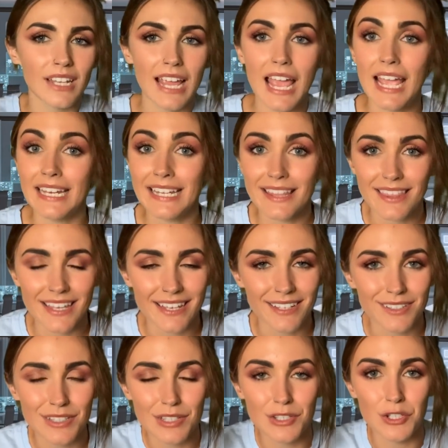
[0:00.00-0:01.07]

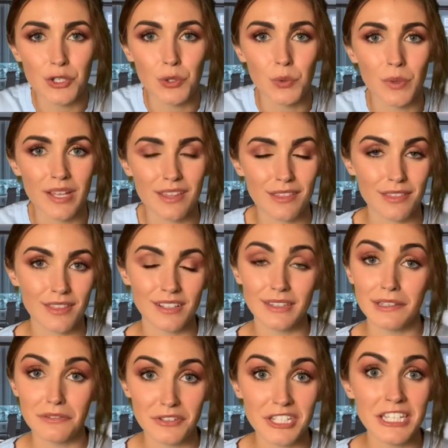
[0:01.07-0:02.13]
anything to do with
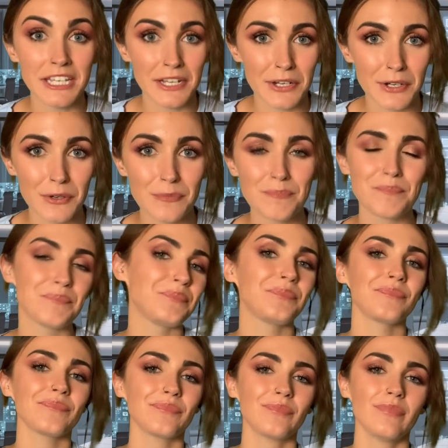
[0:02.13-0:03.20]
living here,
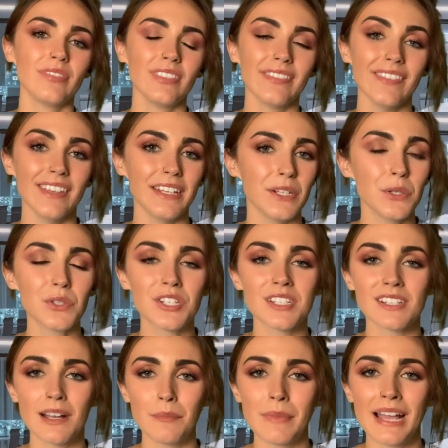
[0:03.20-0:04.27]
you just
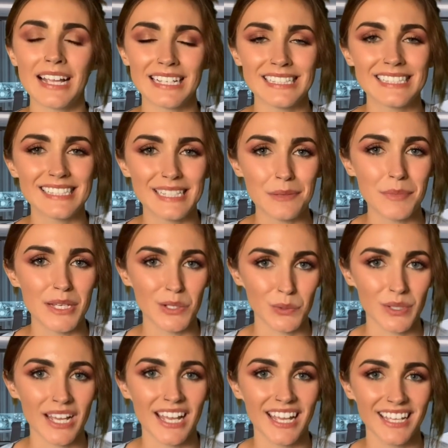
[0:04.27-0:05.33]
come back and see me,
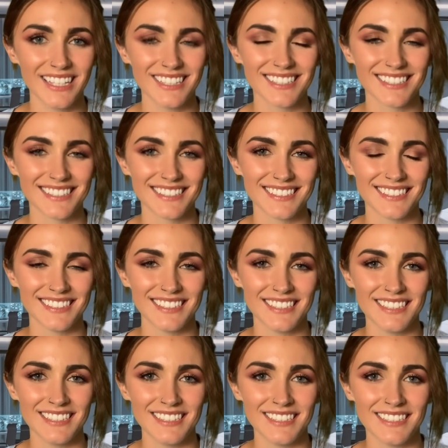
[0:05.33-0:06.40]
okay?
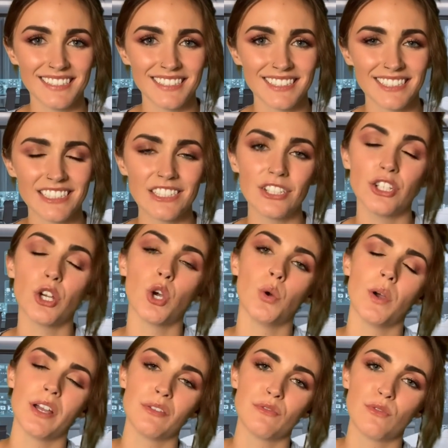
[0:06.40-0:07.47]
No,
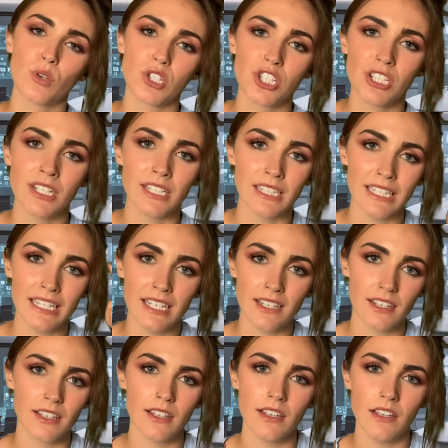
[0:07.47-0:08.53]
unfortunately,
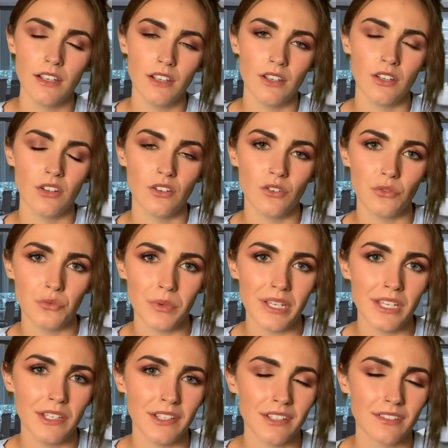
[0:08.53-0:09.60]

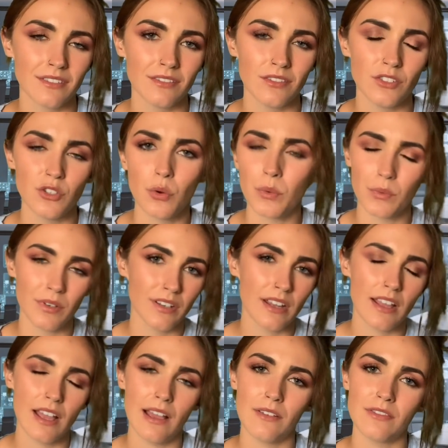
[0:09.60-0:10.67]
we don't
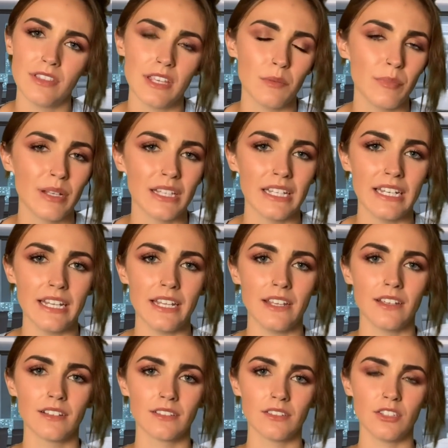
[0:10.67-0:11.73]
have the ability
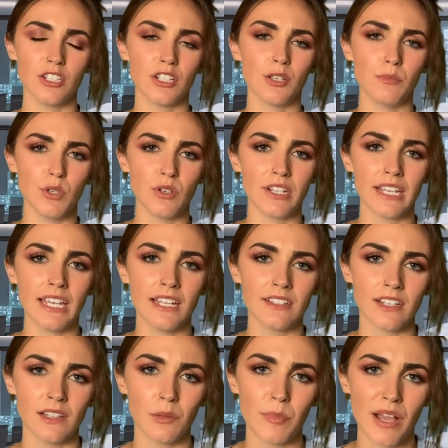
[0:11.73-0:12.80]
to communicate
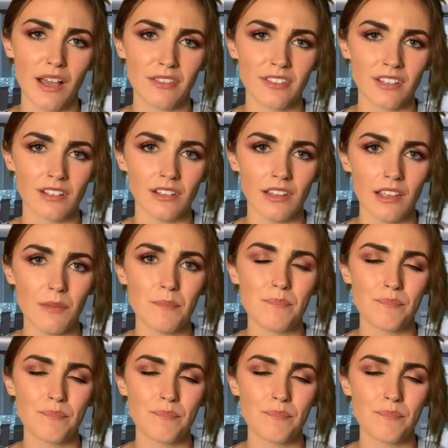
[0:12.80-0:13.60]
telepathically.